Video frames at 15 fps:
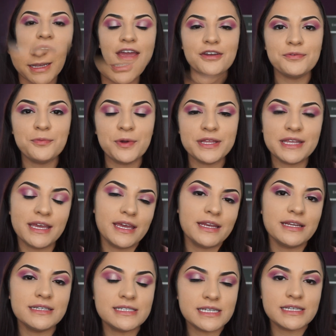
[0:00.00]
I went ahead
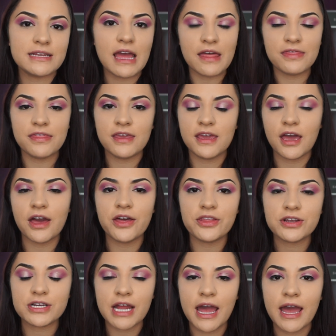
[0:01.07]
and did the
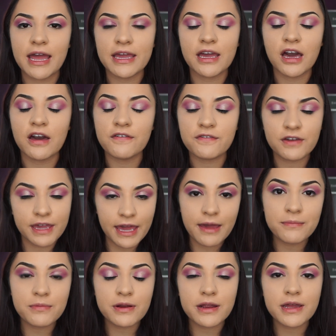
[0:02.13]
other eye off
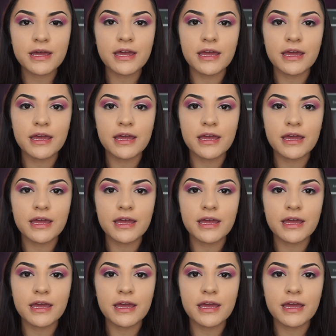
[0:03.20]
camera,